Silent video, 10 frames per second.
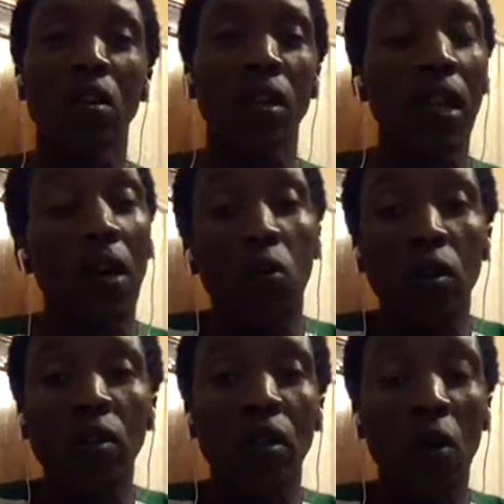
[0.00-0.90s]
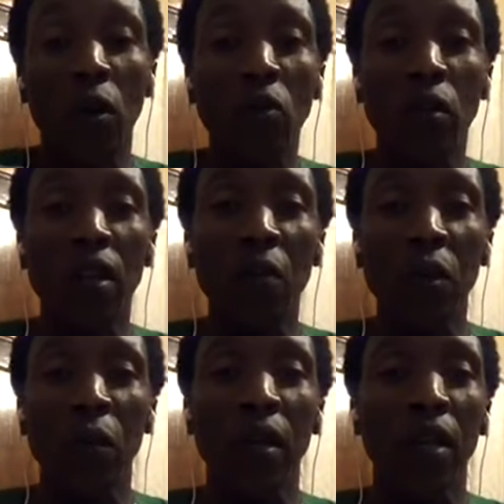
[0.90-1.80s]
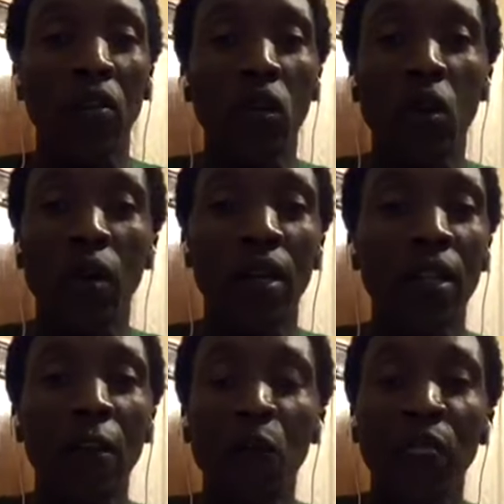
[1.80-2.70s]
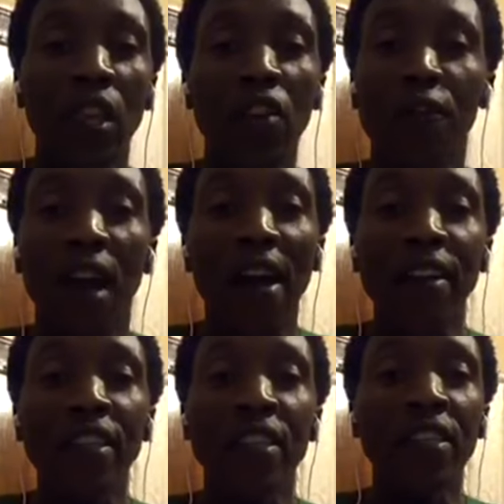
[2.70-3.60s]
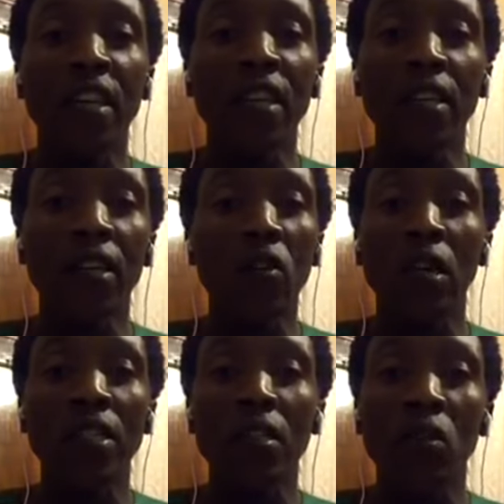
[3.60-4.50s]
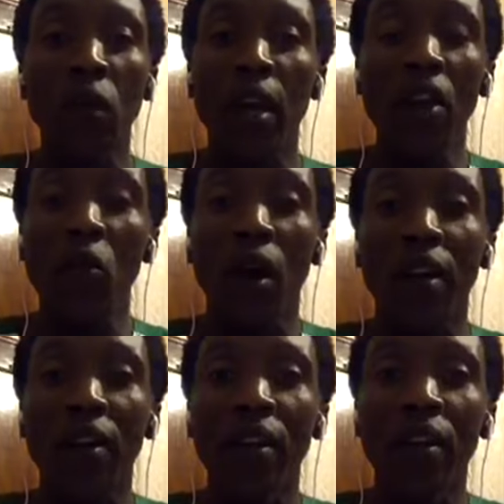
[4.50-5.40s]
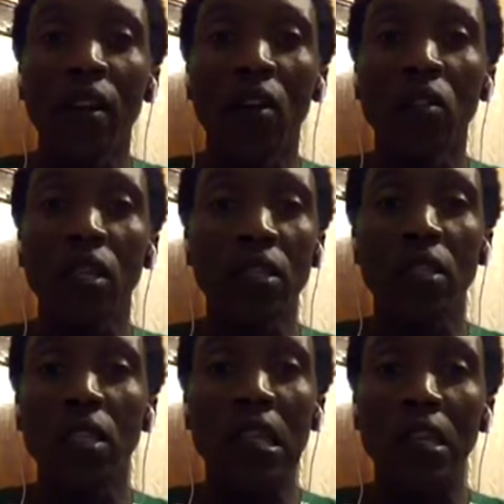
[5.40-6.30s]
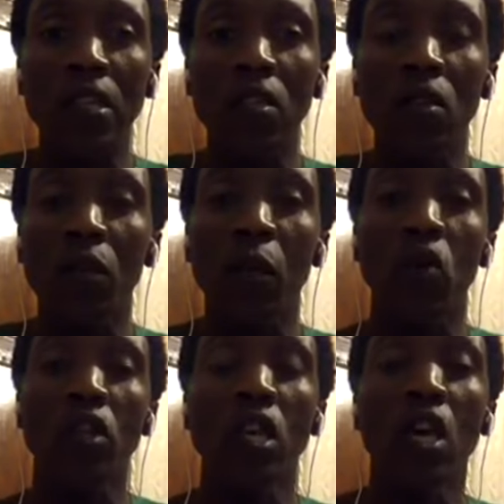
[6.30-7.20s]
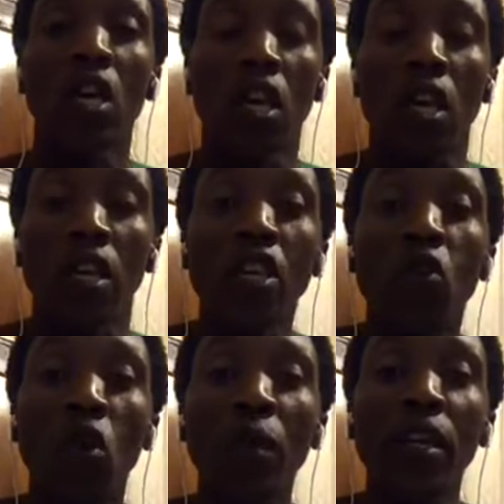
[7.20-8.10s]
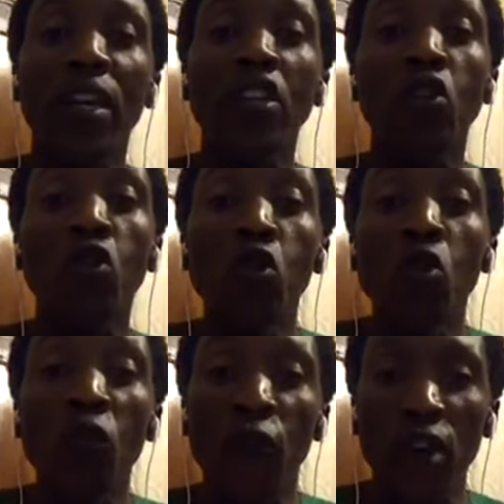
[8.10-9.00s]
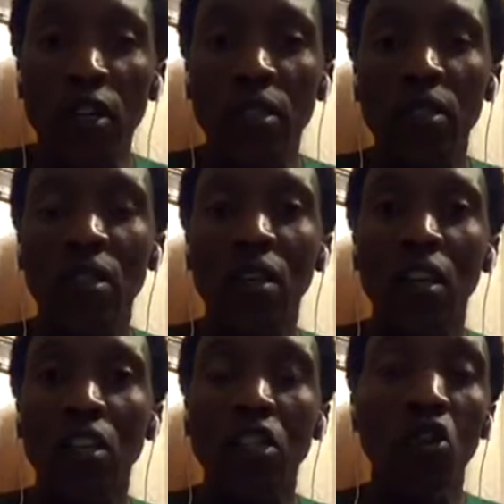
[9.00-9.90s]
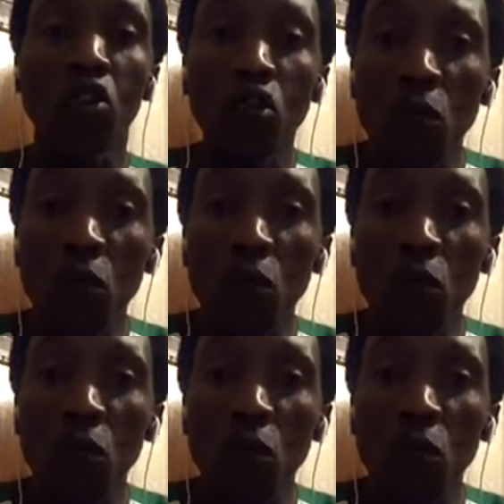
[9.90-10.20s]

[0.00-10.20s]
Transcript: and I want to tell people that, you know what? If God didn't say, don't listen to anyone, you know, just listen to it, because He communicated to you first. So you